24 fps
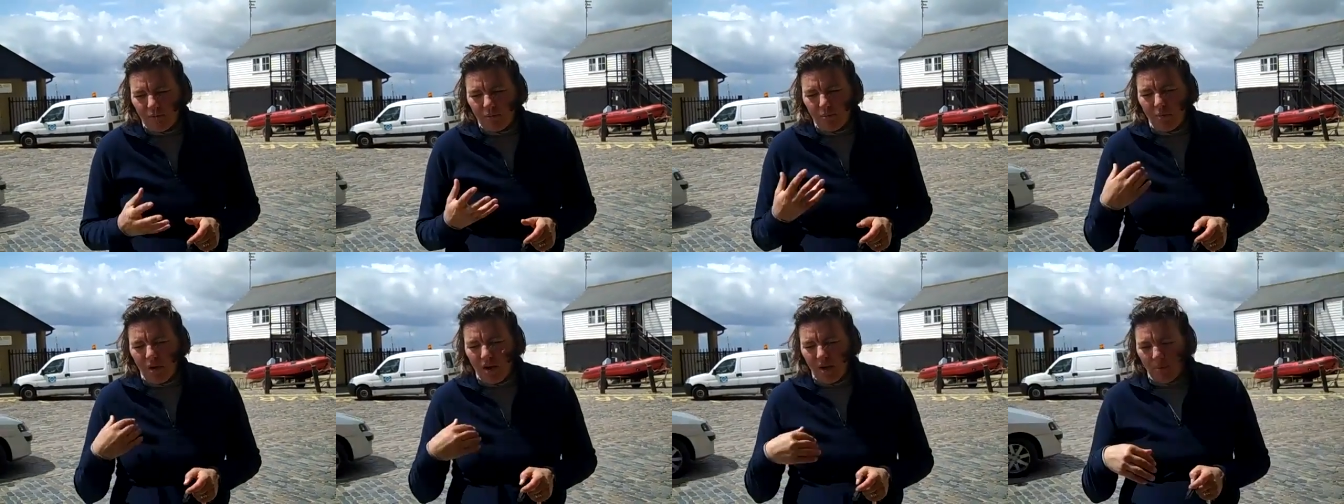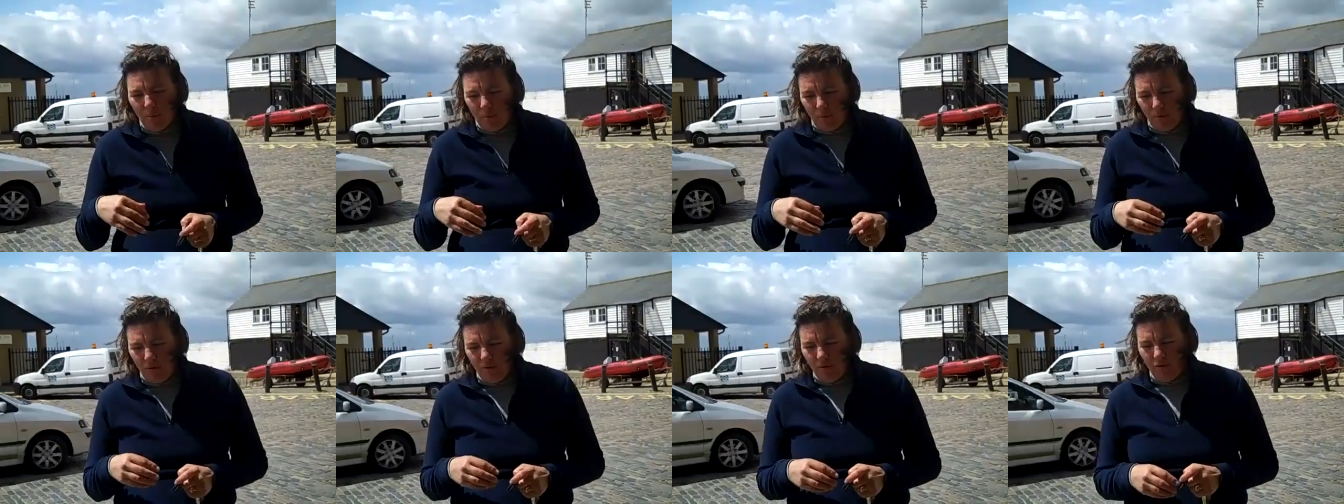from
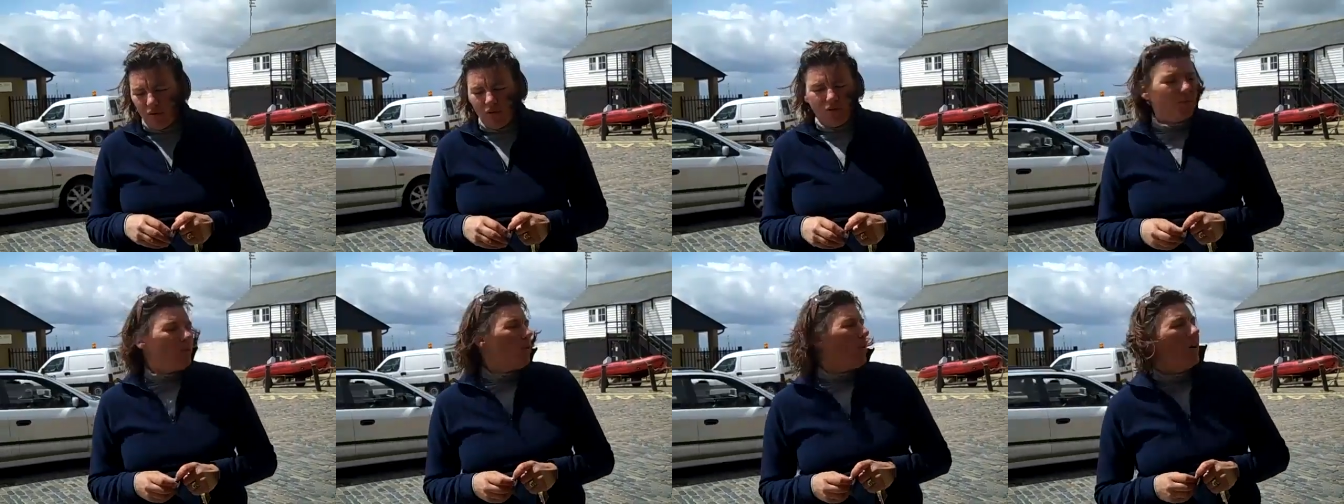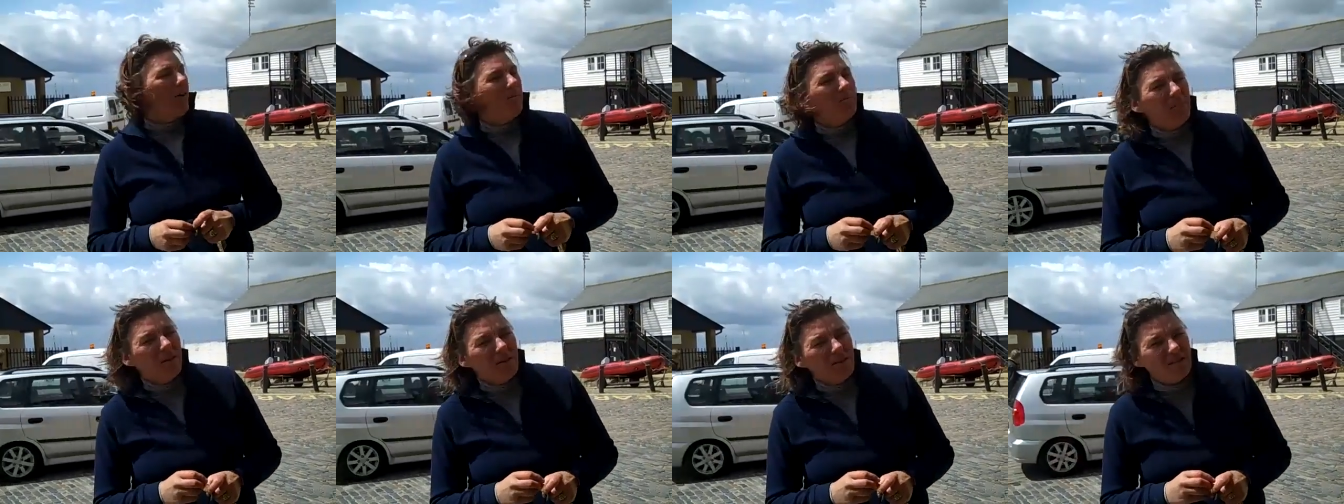my point of view,
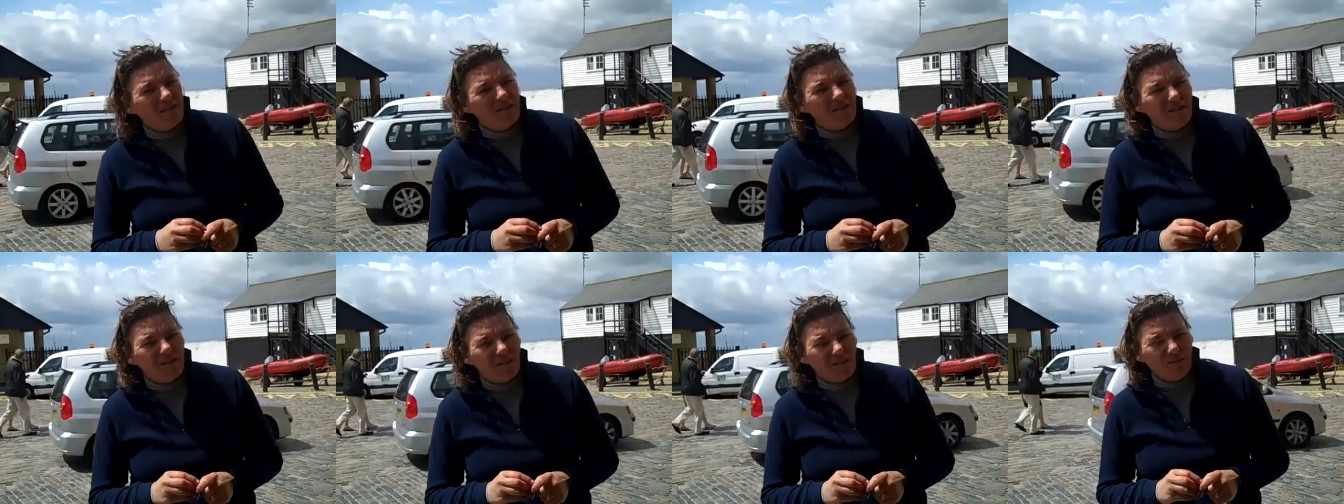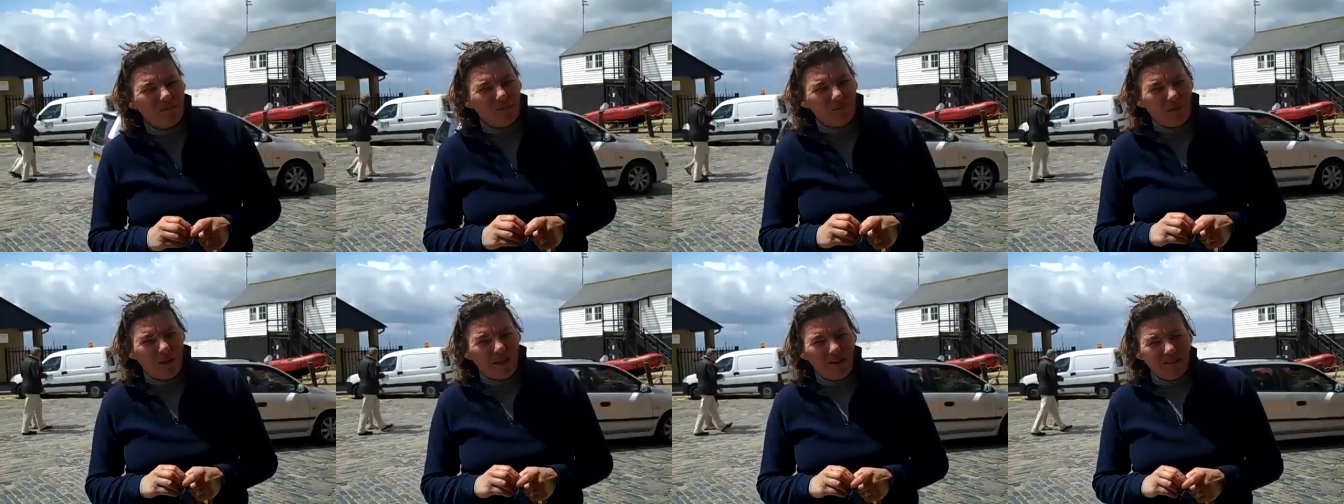quite
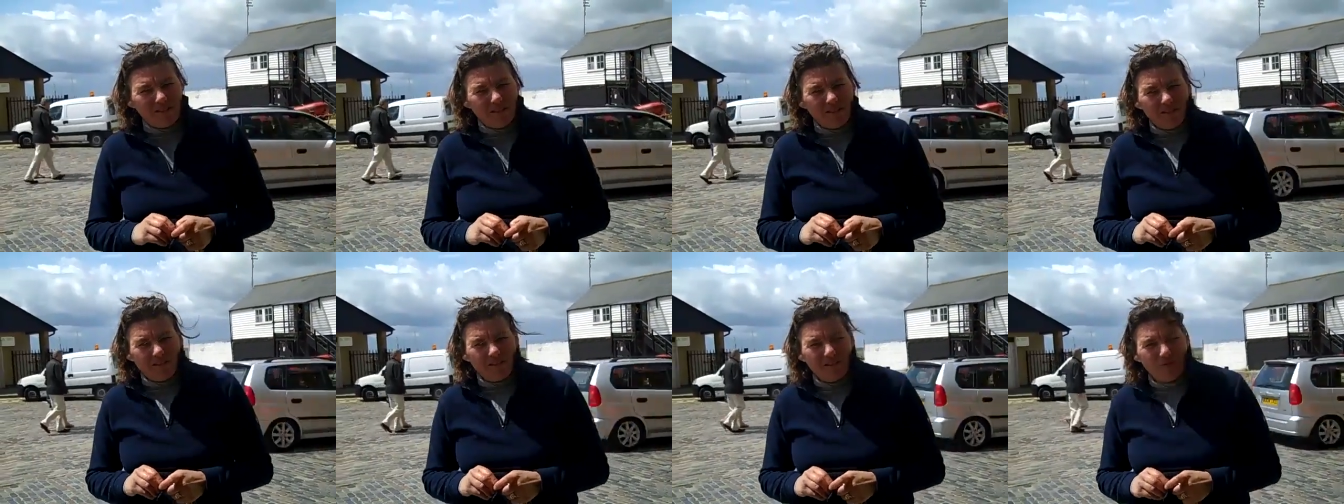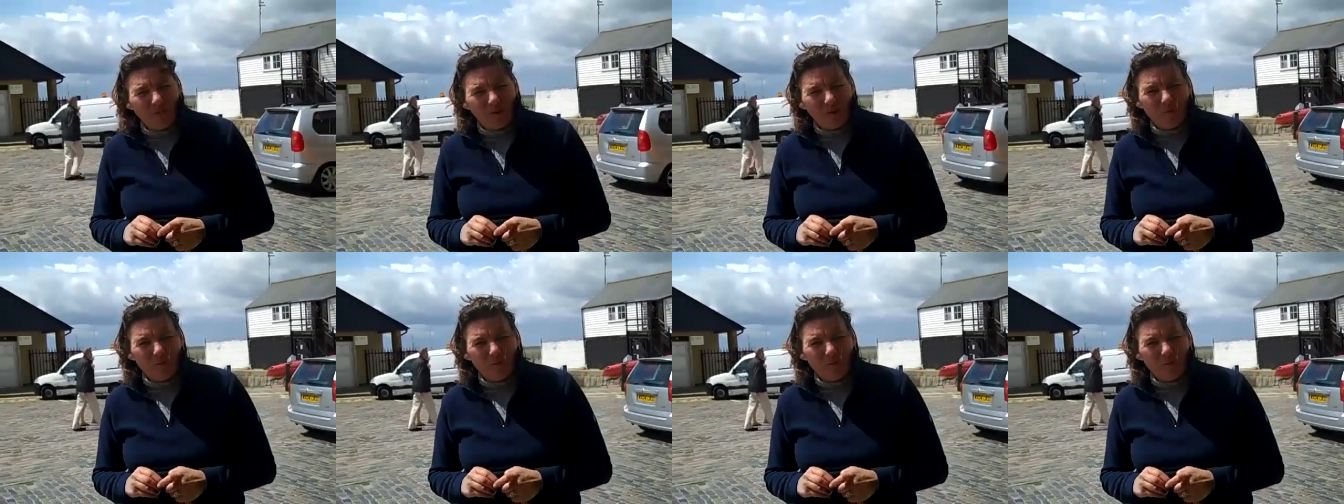meditative spaces.